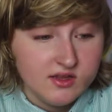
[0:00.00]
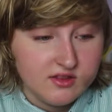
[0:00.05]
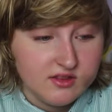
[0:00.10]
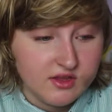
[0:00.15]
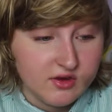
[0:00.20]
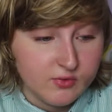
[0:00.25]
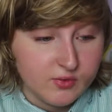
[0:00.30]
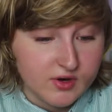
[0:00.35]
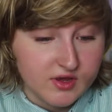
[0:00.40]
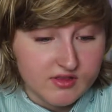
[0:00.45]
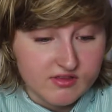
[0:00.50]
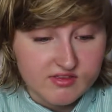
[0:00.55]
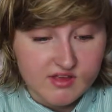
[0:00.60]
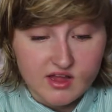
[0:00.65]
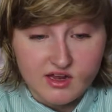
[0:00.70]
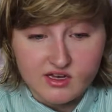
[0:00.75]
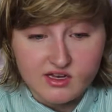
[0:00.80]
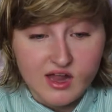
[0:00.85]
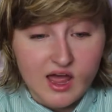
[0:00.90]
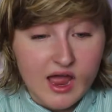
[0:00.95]
there was
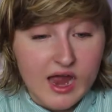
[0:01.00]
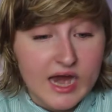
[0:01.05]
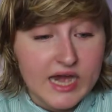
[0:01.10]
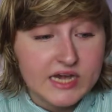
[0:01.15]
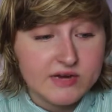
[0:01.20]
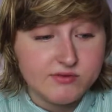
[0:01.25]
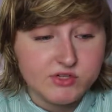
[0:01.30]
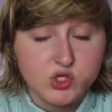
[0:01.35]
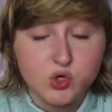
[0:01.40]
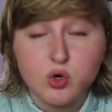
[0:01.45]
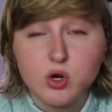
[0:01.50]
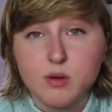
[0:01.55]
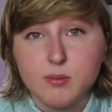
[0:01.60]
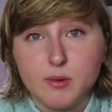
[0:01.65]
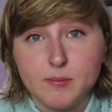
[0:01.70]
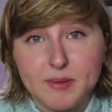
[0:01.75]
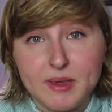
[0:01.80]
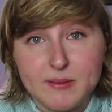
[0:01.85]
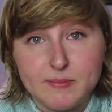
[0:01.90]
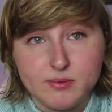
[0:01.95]
a line of
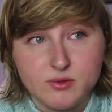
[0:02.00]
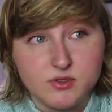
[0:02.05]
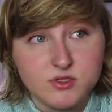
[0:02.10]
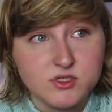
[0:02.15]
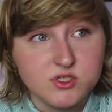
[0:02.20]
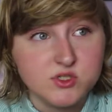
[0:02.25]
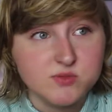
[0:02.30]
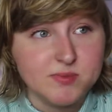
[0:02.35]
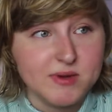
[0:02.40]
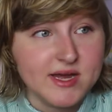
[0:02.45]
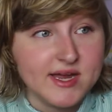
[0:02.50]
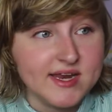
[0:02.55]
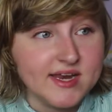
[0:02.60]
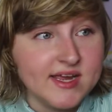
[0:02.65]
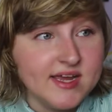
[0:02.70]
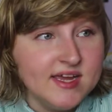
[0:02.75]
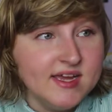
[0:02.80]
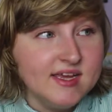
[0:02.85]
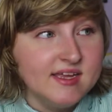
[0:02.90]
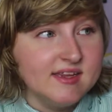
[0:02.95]
adorable pit bulls, but
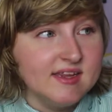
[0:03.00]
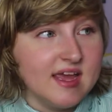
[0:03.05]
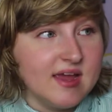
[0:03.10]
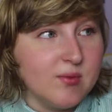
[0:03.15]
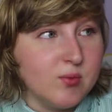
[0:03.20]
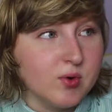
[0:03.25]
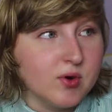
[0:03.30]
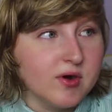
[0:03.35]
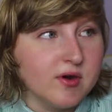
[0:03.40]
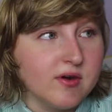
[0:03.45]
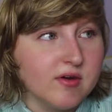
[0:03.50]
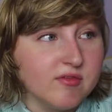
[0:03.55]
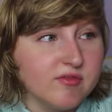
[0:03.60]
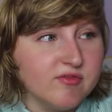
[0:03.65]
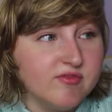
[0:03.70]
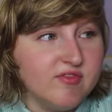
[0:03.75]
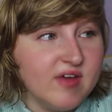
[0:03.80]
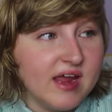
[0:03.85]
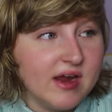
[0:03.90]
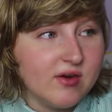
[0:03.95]
they were
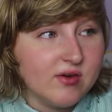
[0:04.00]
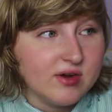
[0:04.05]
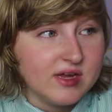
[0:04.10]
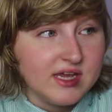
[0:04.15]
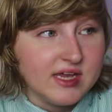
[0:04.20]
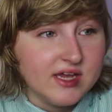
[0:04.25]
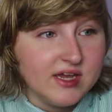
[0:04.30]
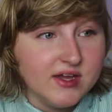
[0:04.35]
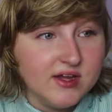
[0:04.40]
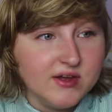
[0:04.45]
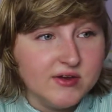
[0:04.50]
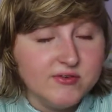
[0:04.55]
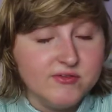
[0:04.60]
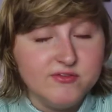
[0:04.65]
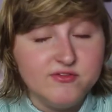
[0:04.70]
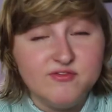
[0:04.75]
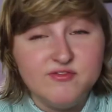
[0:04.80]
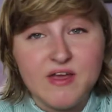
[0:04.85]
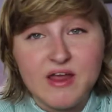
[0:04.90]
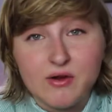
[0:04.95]
very,
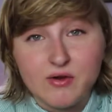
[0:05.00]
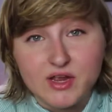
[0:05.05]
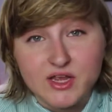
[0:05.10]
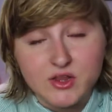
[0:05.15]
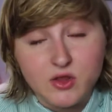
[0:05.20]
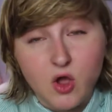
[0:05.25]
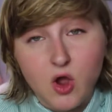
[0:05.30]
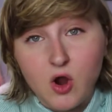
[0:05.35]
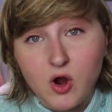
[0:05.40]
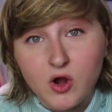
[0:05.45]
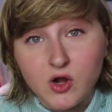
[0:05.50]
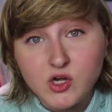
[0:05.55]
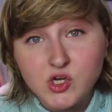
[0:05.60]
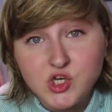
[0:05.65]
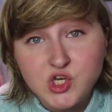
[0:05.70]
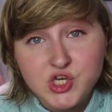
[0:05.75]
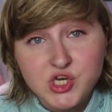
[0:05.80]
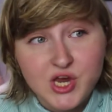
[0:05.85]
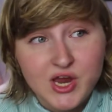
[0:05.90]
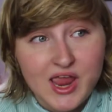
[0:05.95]
very
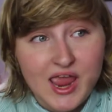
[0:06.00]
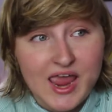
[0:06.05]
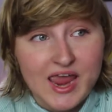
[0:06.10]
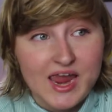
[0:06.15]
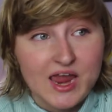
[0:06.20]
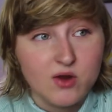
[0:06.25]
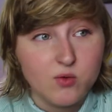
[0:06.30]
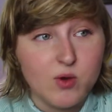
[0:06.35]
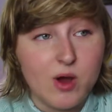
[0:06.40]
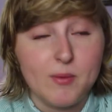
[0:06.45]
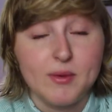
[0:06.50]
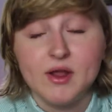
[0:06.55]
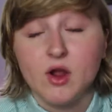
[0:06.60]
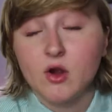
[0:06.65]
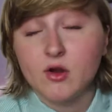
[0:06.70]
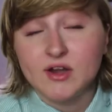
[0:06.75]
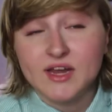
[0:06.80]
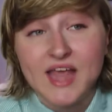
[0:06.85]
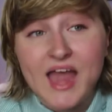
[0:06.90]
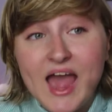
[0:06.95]
large. And while we
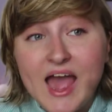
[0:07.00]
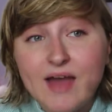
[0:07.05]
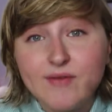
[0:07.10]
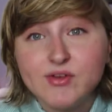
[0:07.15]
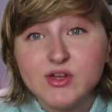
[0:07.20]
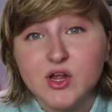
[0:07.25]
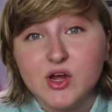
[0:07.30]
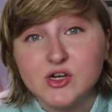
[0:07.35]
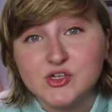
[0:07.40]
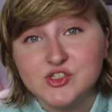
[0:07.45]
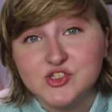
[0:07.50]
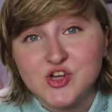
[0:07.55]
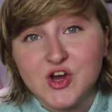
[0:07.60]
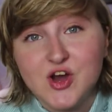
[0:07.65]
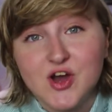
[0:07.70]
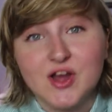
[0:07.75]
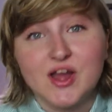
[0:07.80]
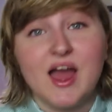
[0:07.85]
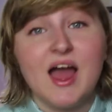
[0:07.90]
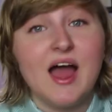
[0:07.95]
already have a large
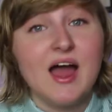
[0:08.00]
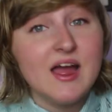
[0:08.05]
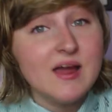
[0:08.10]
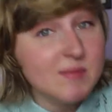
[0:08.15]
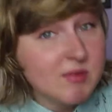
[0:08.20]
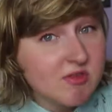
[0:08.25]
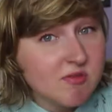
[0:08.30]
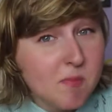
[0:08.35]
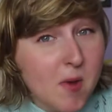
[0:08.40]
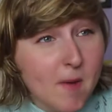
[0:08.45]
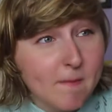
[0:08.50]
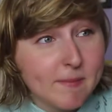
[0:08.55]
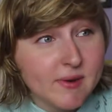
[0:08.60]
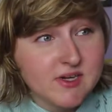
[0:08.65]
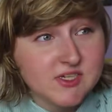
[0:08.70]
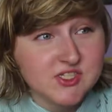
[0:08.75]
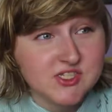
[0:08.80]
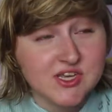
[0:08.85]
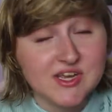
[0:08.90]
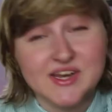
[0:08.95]
dog, I'm a small
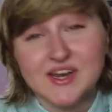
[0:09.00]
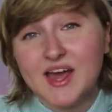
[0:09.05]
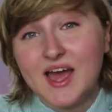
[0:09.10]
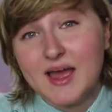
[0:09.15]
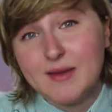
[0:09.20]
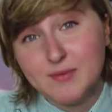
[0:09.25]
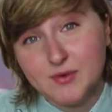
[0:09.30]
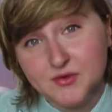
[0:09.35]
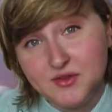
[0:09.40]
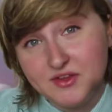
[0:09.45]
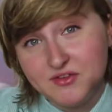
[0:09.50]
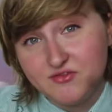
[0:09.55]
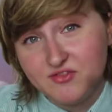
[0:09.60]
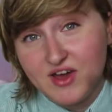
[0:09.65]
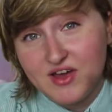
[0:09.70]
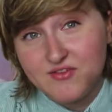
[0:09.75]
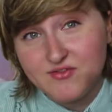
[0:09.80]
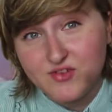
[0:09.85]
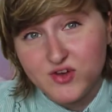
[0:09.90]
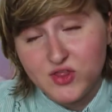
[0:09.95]
person. I'm only
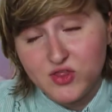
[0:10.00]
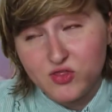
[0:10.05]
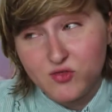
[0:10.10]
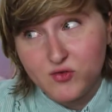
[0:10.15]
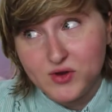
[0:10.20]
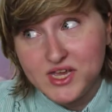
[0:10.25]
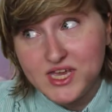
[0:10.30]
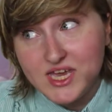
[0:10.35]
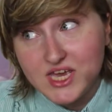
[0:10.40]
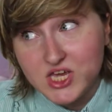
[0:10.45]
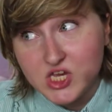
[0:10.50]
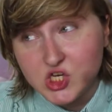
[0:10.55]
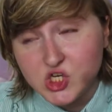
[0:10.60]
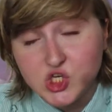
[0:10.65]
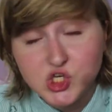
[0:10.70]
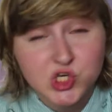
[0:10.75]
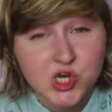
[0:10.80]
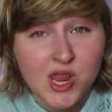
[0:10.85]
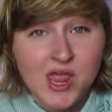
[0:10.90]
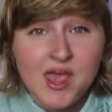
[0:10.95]
five foot
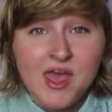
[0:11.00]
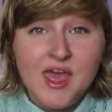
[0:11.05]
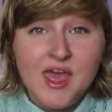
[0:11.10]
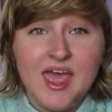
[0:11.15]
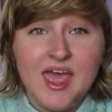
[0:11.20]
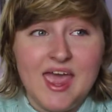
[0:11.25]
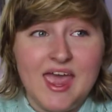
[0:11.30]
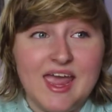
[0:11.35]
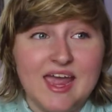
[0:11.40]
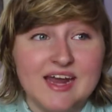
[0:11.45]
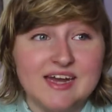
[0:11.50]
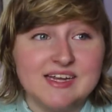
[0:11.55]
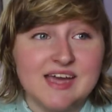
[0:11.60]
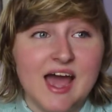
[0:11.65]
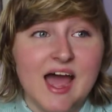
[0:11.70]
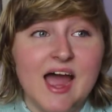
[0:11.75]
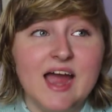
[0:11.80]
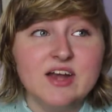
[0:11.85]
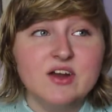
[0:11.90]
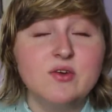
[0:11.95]
three-ish and
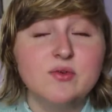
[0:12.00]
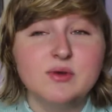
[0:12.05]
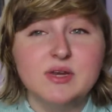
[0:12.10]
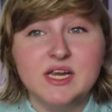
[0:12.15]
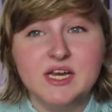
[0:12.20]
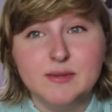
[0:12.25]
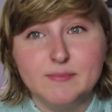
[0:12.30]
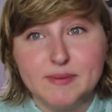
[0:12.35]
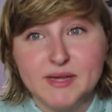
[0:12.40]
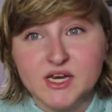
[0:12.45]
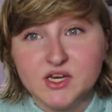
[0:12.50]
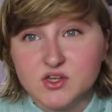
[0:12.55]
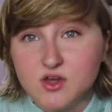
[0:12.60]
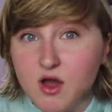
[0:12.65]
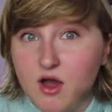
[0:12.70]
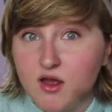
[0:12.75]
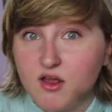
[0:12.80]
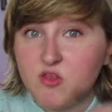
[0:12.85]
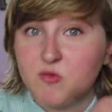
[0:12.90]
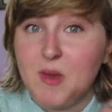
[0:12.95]
I don't need a big
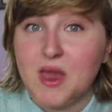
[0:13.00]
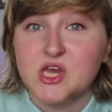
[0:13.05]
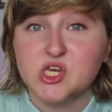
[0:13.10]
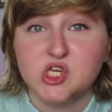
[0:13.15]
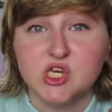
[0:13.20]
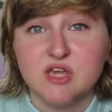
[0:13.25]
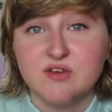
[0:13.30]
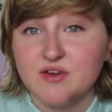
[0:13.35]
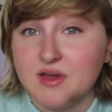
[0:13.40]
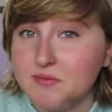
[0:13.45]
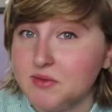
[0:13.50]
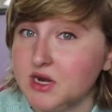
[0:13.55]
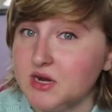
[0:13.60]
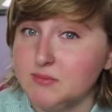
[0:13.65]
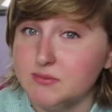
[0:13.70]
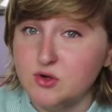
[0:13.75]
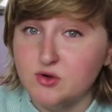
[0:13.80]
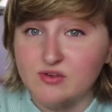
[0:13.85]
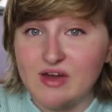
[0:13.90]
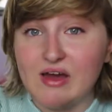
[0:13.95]
dog, especially if I'm
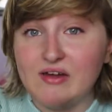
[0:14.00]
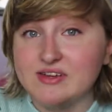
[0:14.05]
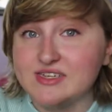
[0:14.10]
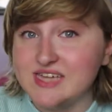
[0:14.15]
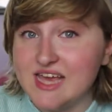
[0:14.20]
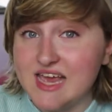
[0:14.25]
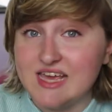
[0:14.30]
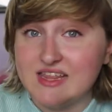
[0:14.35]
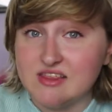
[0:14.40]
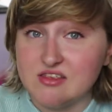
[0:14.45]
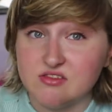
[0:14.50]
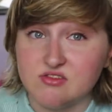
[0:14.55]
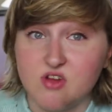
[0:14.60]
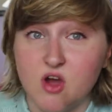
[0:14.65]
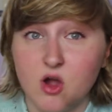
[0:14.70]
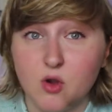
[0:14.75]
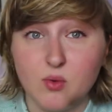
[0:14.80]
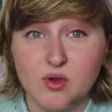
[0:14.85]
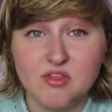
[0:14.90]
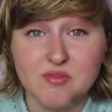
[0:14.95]
gonna move out and take this
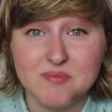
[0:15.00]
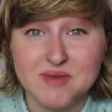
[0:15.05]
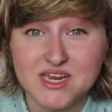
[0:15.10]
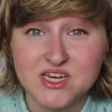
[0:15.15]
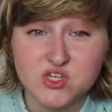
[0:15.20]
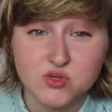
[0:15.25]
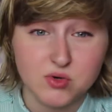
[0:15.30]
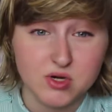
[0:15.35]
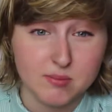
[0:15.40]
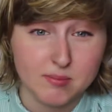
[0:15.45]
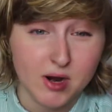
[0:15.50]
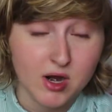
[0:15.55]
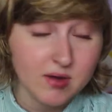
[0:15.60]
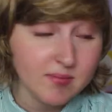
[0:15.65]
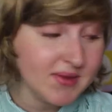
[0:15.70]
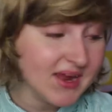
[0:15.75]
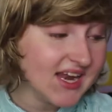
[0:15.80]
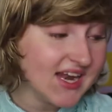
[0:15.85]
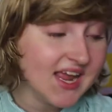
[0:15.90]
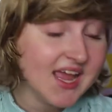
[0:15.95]
dog with me to an
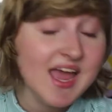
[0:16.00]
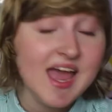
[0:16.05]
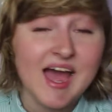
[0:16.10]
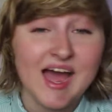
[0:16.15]
apartment.